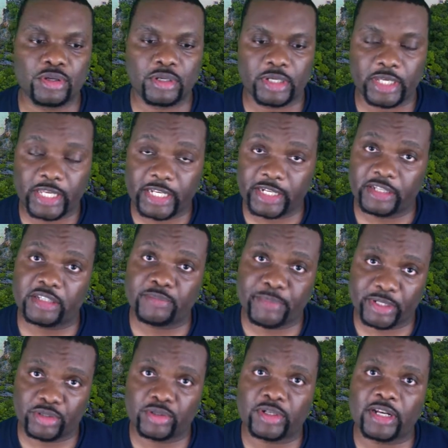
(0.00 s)
In this
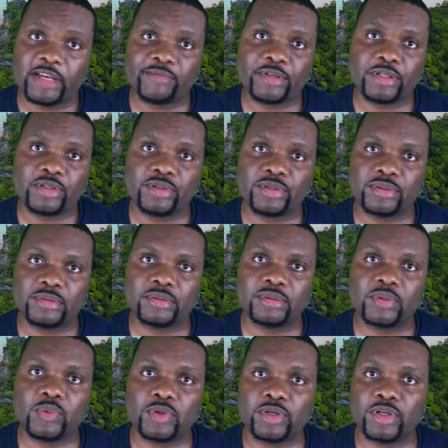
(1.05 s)
particular video,
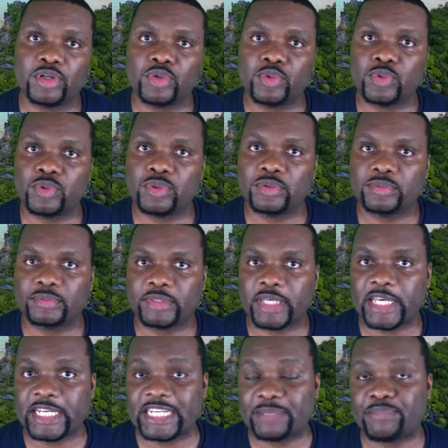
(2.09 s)
we're going to do a
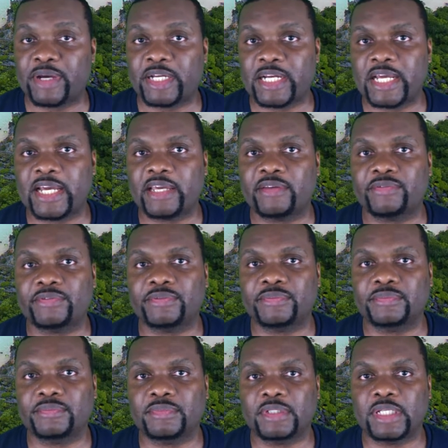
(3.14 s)
deeper dive
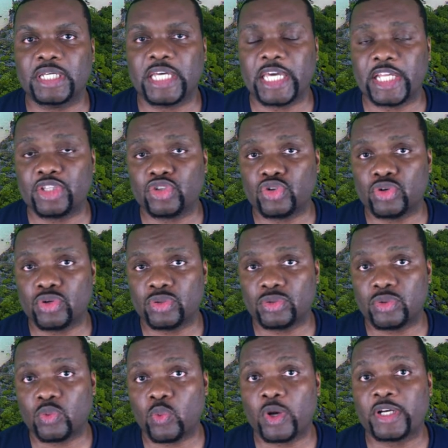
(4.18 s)
into
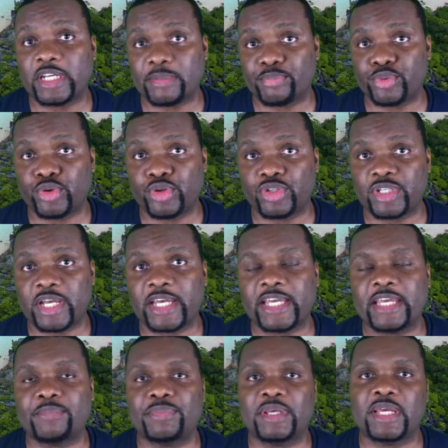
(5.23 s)
what the Producer
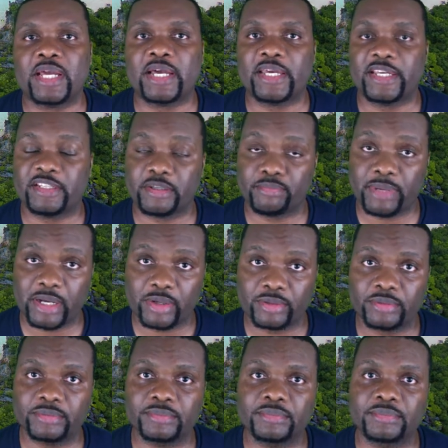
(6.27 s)
API is about.
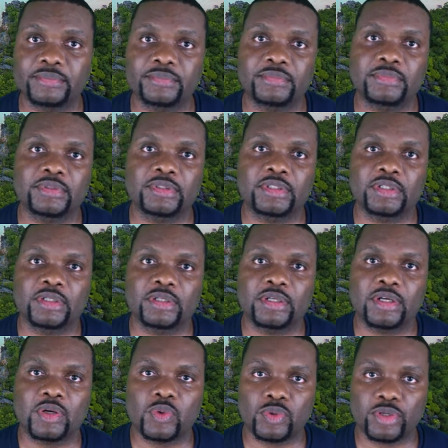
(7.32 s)

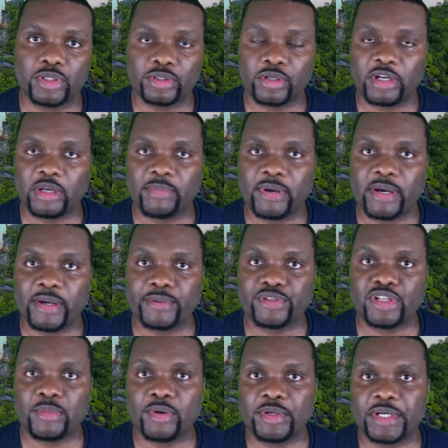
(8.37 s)
We're going to talk about
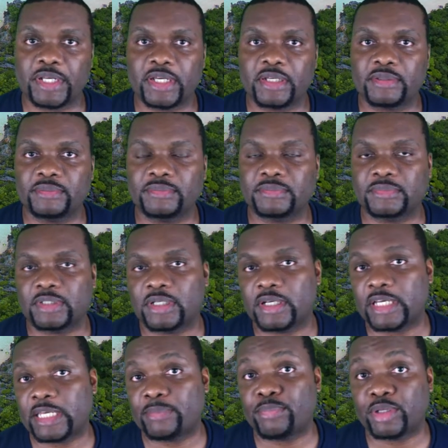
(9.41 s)
some of the
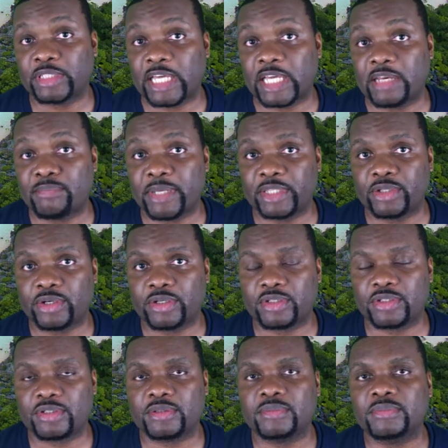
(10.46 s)
important methods
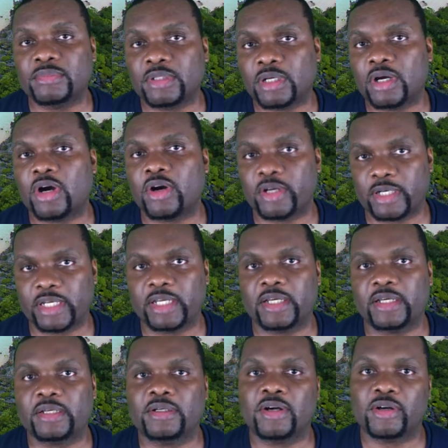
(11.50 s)
on
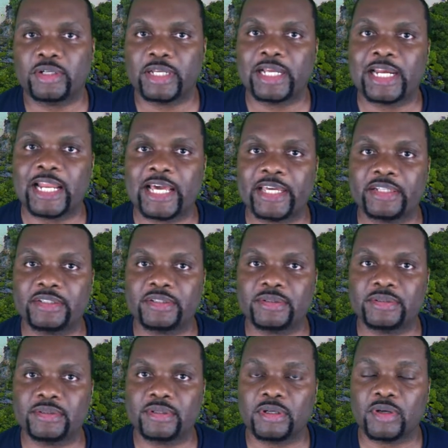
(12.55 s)
the client
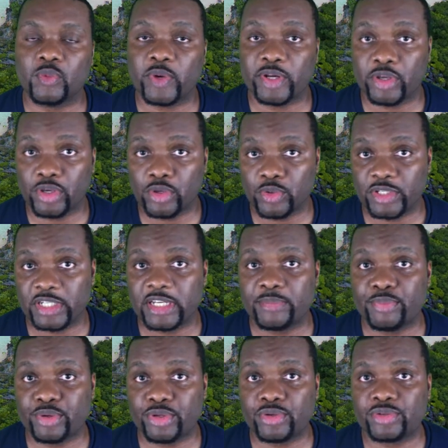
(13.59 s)
when you're using the
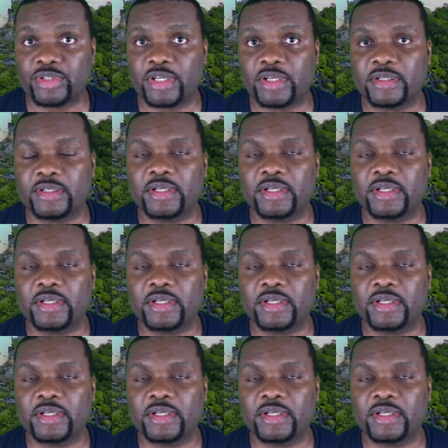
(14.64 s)
Producer,